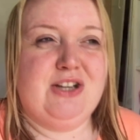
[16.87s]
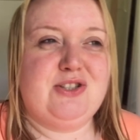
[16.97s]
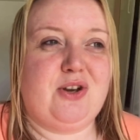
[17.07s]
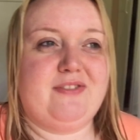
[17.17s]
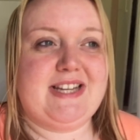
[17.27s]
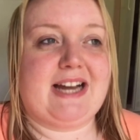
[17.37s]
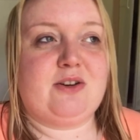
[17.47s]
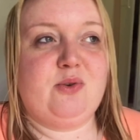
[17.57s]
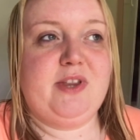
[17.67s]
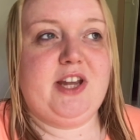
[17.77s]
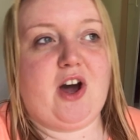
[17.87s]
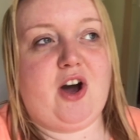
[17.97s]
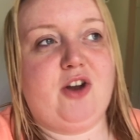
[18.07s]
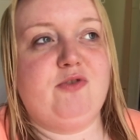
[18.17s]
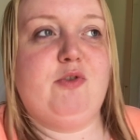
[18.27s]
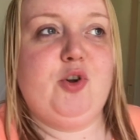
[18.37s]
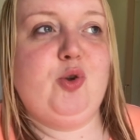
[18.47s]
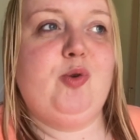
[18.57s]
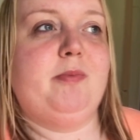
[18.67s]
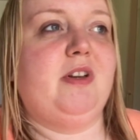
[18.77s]
sort of tackle the yarn
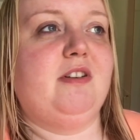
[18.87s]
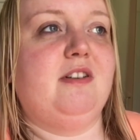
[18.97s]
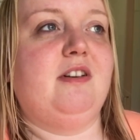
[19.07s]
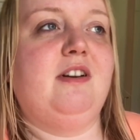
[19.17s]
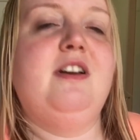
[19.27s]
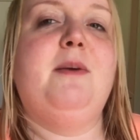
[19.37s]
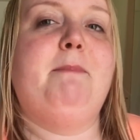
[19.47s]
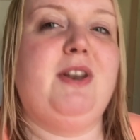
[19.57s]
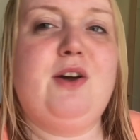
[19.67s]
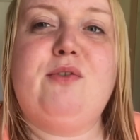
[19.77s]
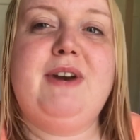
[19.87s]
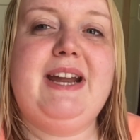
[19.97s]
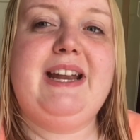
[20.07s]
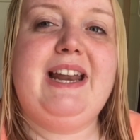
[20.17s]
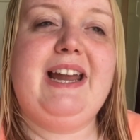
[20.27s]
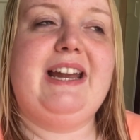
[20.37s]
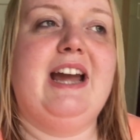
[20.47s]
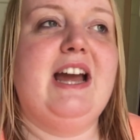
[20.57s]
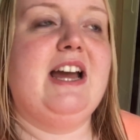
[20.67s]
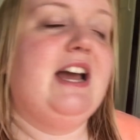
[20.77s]
room, but not really.
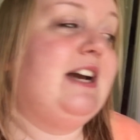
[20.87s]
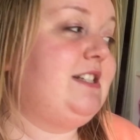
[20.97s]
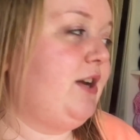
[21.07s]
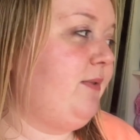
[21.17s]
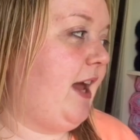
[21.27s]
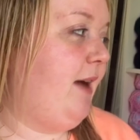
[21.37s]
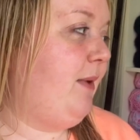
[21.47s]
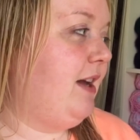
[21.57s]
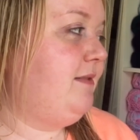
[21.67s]
I don't know.